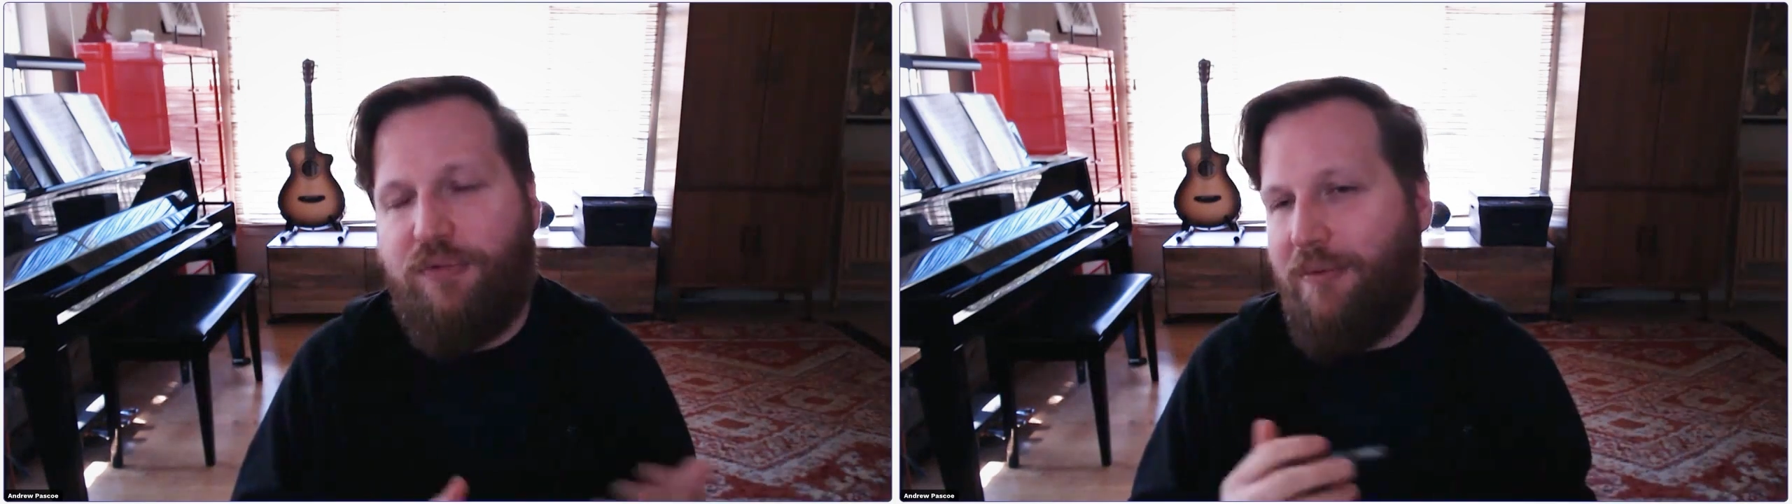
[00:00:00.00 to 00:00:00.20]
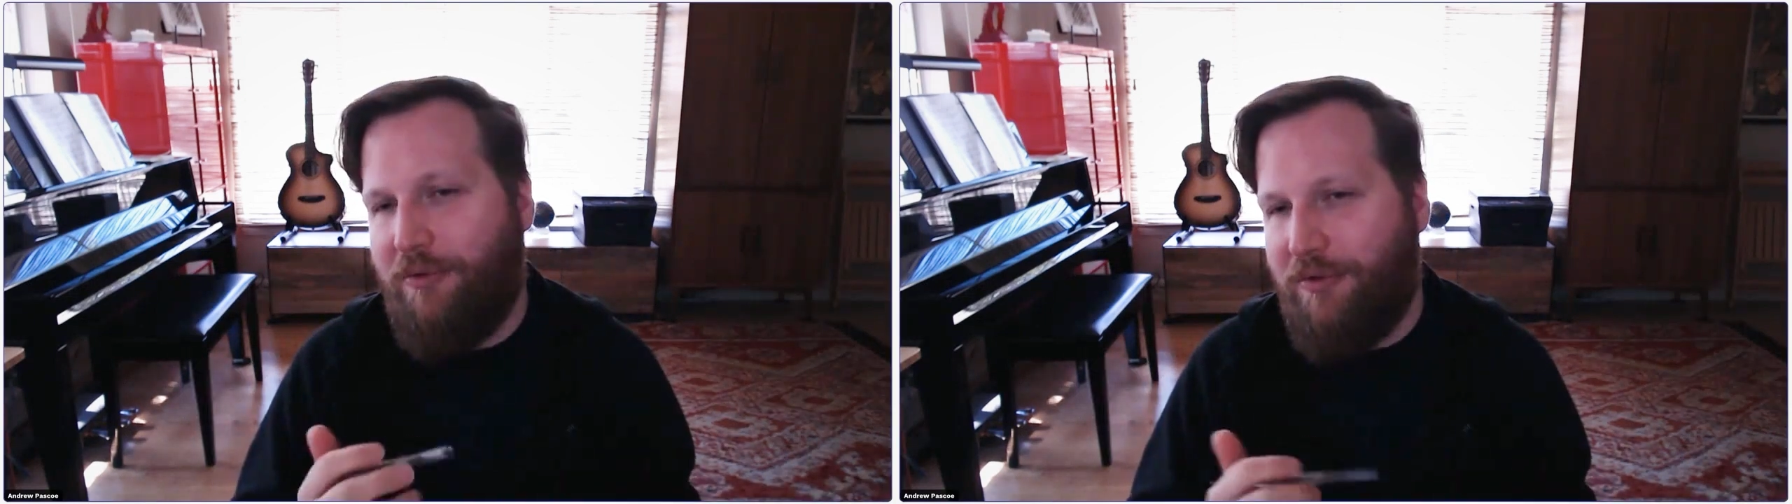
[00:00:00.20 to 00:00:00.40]

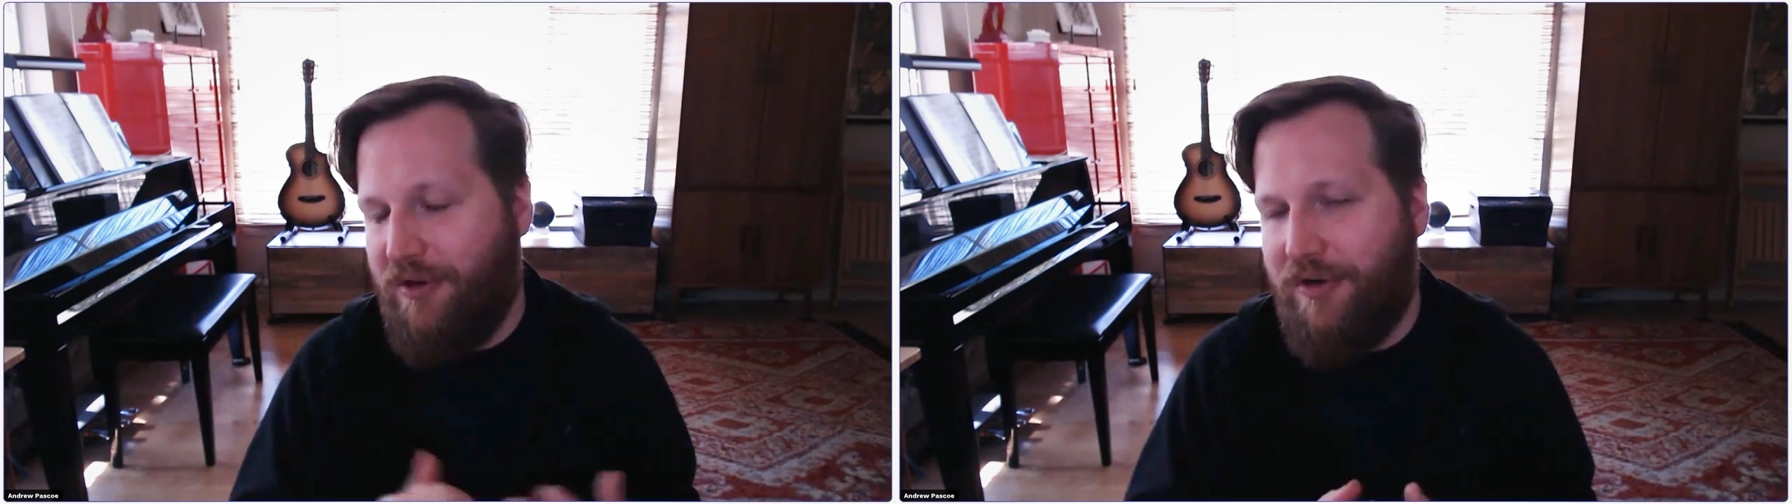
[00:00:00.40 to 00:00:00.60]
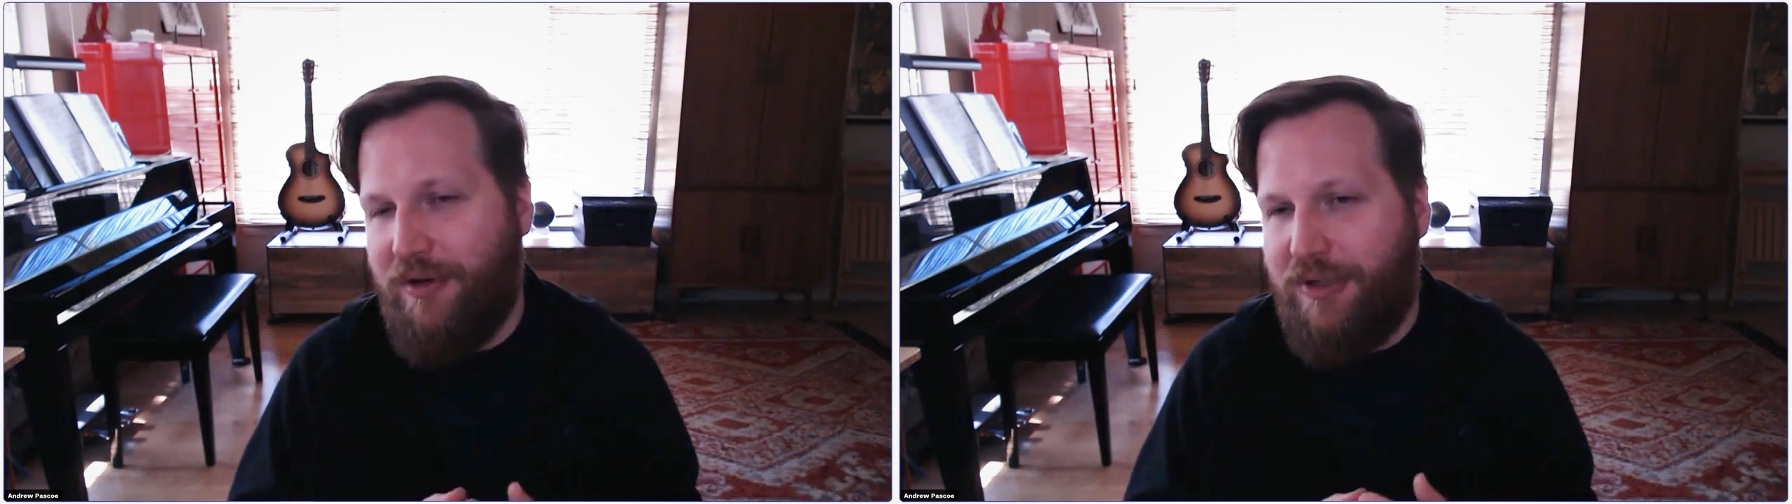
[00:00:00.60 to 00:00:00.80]
probably
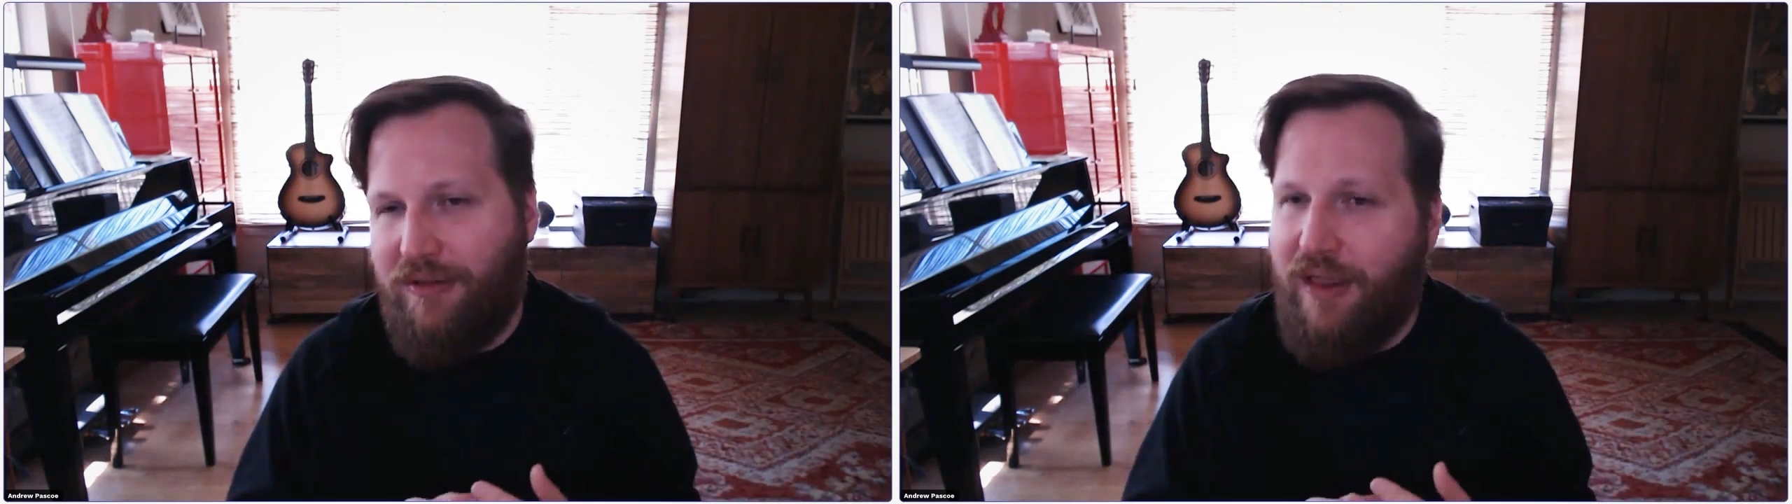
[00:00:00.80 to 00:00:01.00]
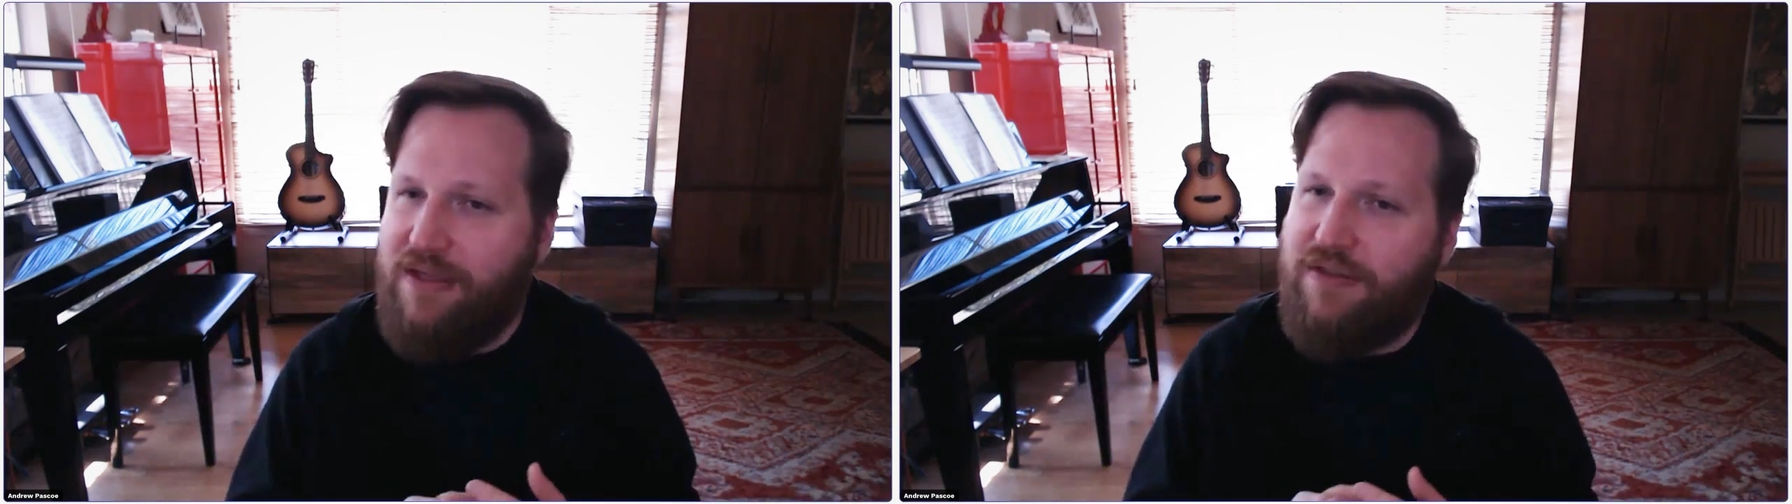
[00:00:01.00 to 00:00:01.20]
going to
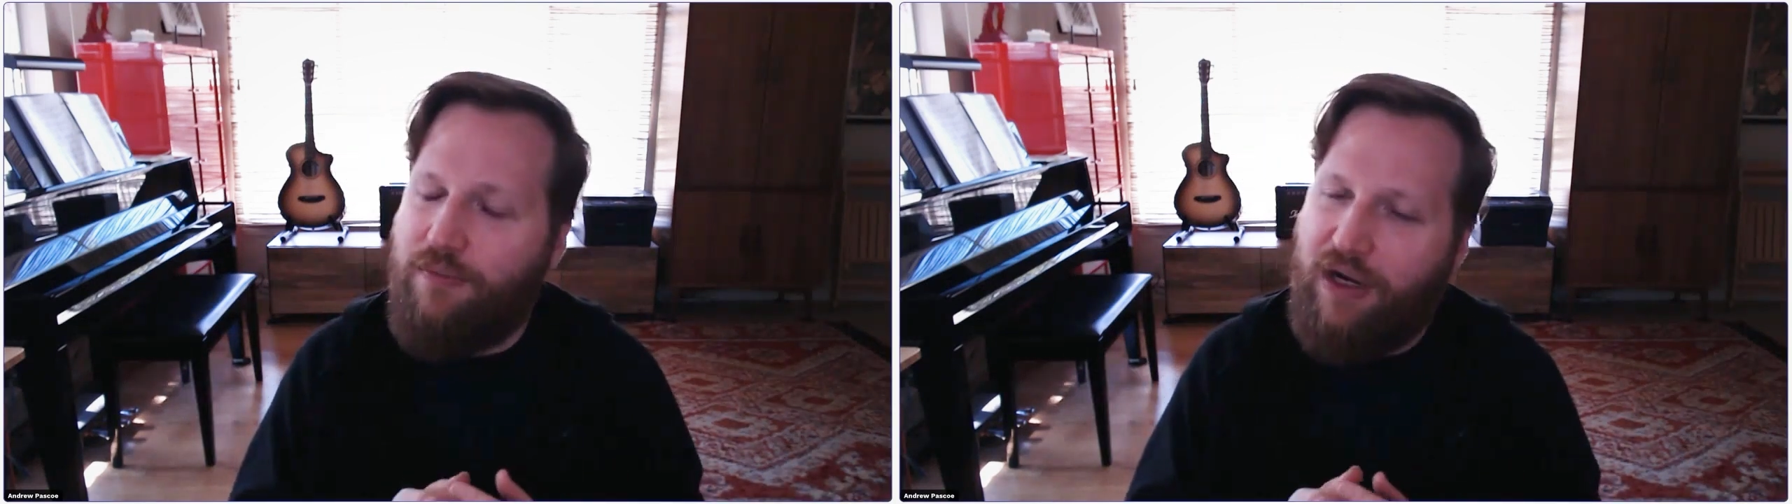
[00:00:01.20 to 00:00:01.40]
be less